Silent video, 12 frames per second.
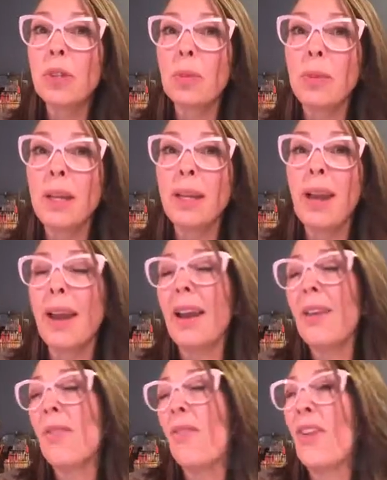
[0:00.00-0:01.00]
to be
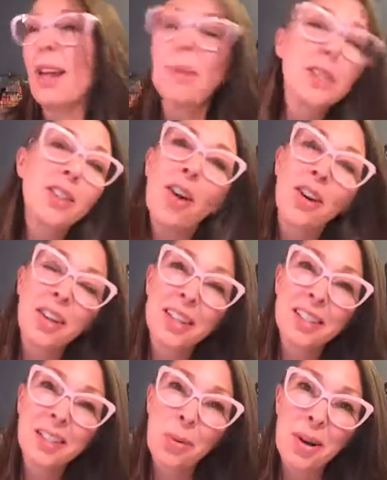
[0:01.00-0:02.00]
a famous
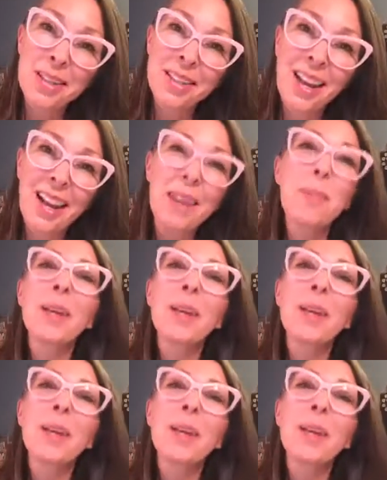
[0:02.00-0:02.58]
artist one day,